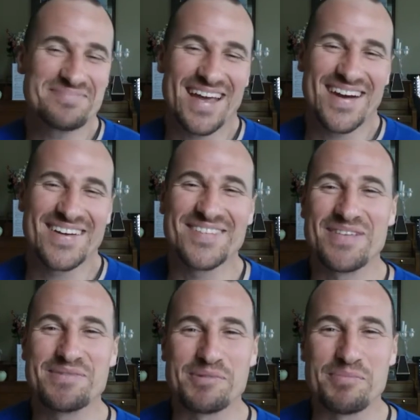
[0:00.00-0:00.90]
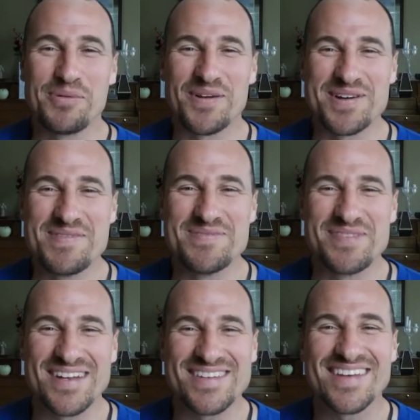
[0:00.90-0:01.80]
I don't know, maybe we're bored,
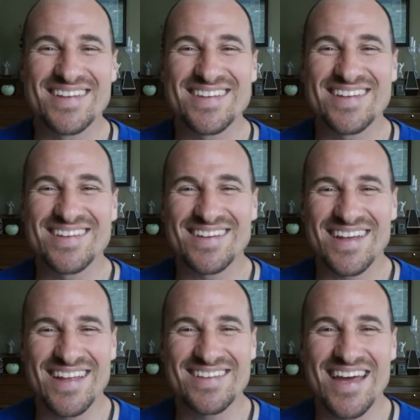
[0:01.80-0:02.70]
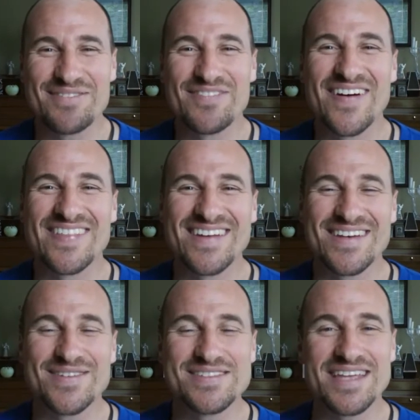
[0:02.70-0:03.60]
but it's kind of a fun thing to
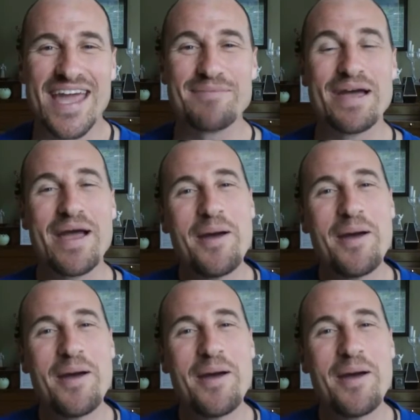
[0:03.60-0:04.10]
do as a game.